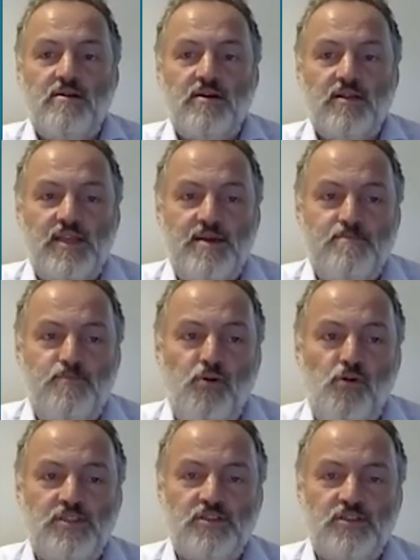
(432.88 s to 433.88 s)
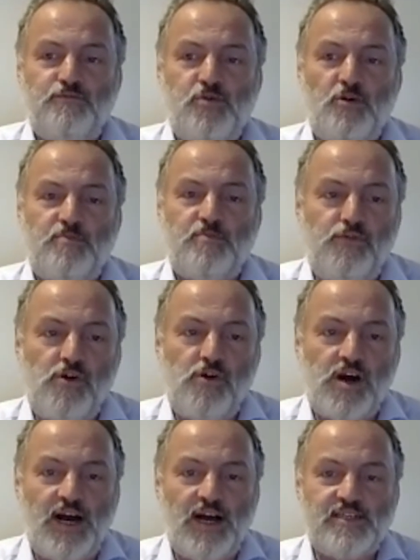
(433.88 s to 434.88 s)
The importance of proper
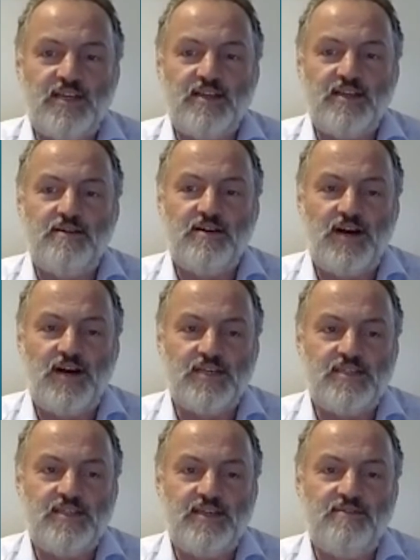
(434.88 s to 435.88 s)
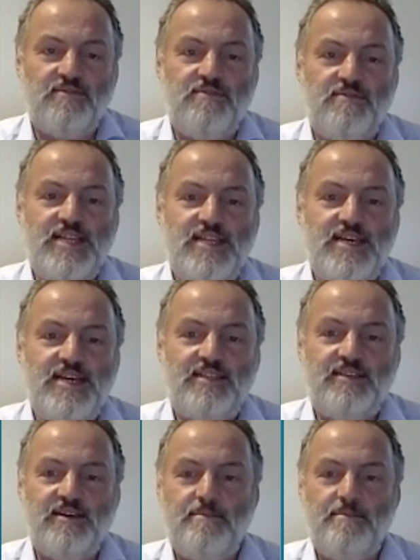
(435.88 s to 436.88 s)
forecasting. We
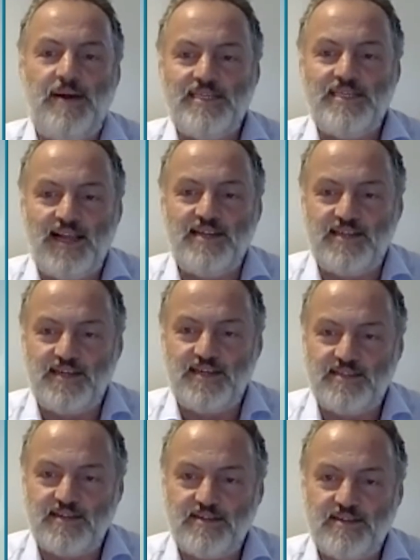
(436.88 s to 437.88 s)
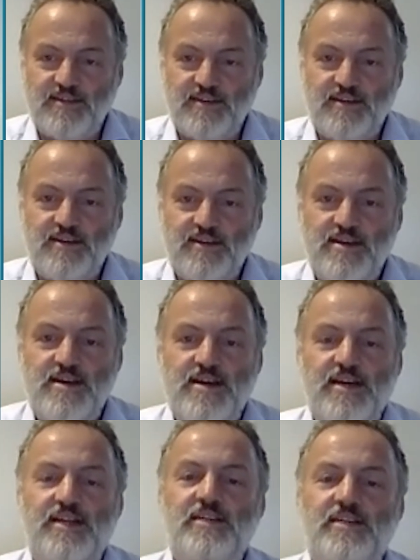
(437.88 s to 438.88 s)
need baseline data.
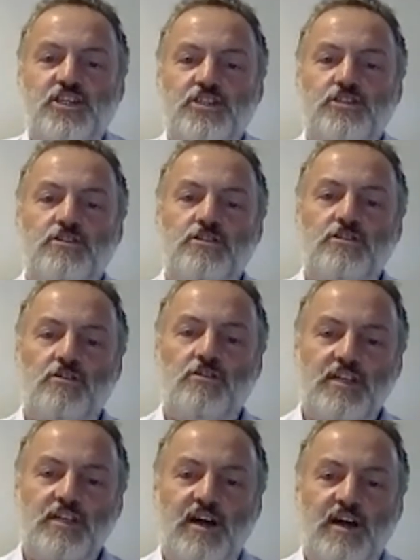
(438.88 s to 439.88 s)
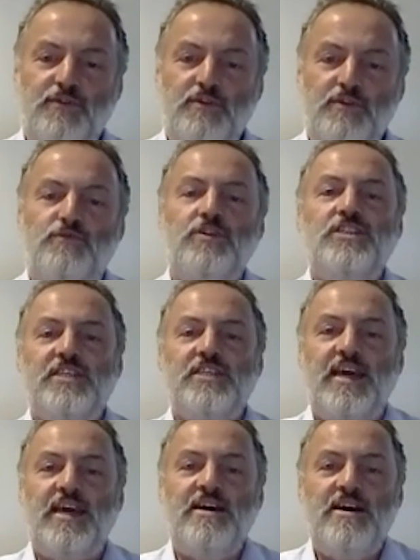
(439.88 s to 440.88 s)
It is just not enough if we
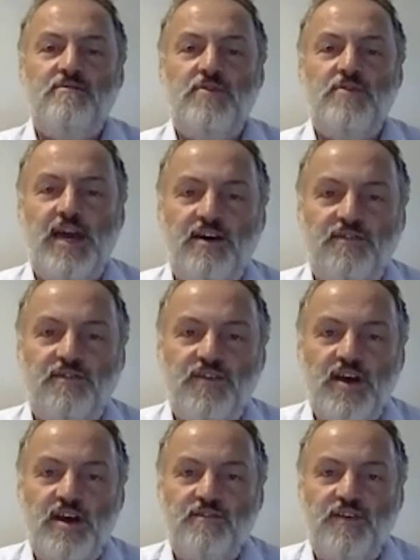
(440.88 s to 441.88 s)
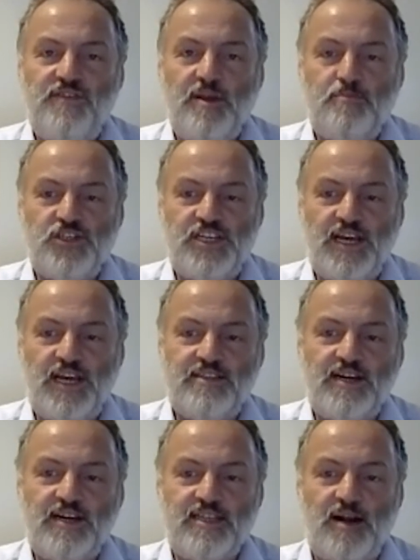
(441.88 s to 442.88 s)
say we have 50%
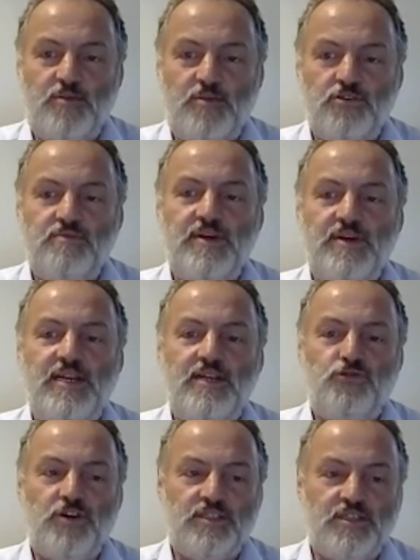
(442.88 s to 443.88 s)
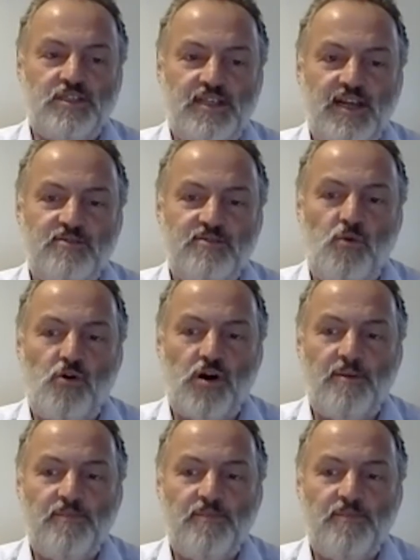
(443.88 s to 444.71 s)
NRW. We need to understand more.